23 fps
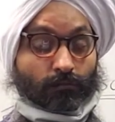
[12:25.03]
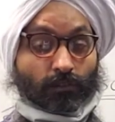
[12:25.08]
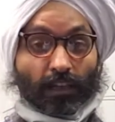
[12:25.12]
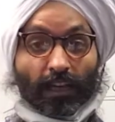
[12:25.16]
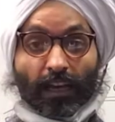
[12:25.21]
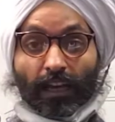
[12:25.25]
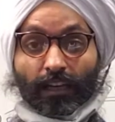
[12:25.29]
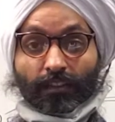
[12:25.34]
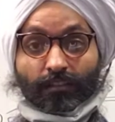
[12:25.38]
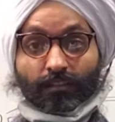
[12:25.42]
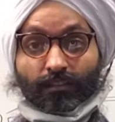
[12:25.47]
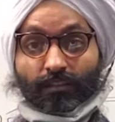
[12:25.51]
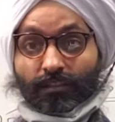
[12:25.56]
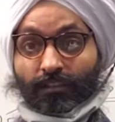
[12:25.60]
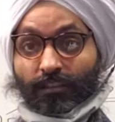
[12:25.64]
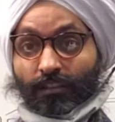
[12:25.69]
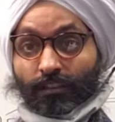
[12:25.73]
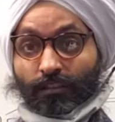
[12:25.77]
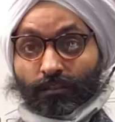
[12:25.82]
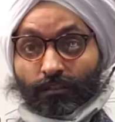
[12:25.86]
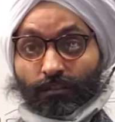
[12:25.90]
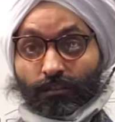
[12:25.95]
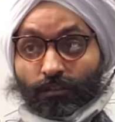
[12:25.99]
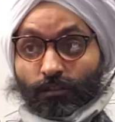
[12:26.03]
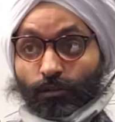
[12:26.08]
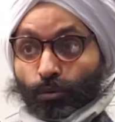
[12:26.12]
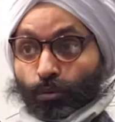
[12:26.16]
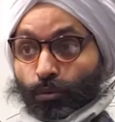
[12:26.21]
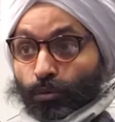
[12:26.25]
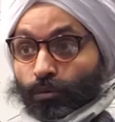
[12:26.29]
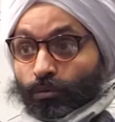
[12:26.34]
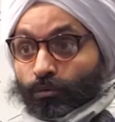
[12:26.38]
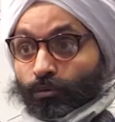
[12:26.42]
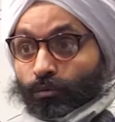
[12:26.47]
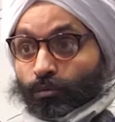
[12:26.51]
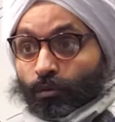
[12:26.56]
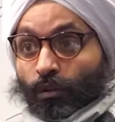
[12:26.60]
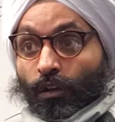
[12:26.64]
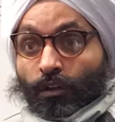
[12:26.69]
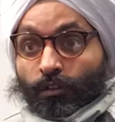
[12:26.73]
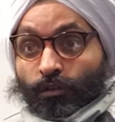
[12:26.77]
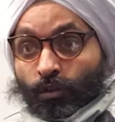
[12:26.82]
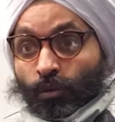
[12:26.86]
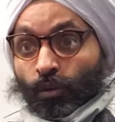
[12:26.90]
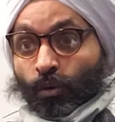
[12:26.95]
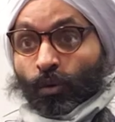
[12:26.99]
Can't see it. You do
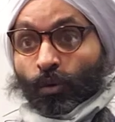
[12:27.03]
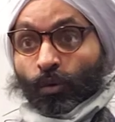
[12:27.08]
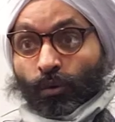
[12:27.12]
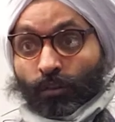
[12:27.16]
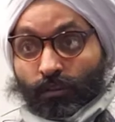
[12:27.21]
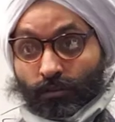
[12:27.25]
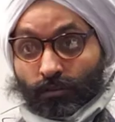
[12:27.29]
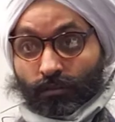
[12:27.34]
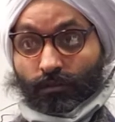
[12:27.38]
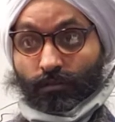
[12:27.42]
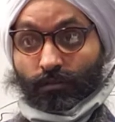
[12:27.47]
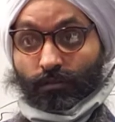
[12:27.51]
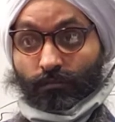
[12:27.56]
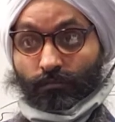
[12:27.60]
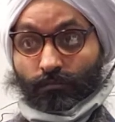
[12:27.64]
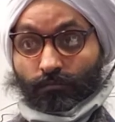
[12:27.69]
not know it.